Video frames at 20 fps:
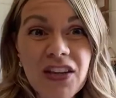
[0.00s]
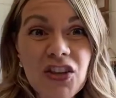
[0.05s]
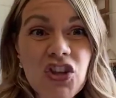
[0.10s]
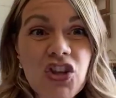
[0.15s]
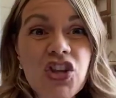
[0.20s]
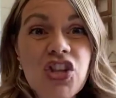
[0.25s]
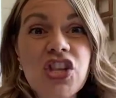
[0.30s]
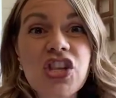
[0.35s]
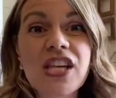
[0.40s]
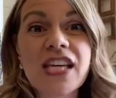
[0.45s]

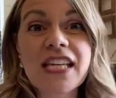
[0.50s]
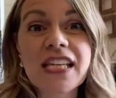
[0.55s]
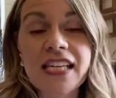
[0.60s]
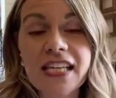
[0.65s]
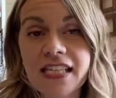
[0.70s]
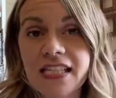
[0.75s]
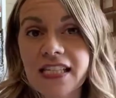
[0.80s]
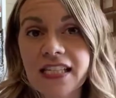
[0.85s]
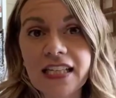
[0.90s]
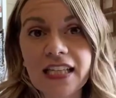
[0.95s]

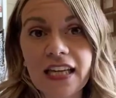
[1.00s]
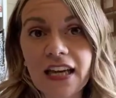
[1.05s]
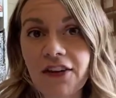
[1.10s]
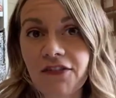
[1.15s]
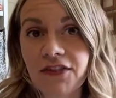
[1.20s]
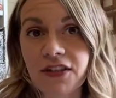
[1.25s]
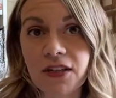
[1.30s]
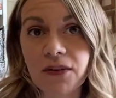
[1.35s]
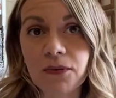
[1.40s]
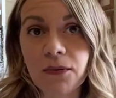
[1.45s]
geniusly
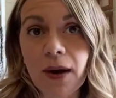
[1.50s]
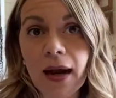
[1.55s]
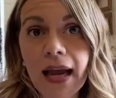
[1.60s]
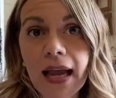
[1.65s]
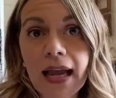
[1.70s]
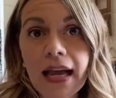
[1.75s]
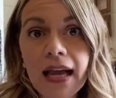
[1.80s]
gifted, right?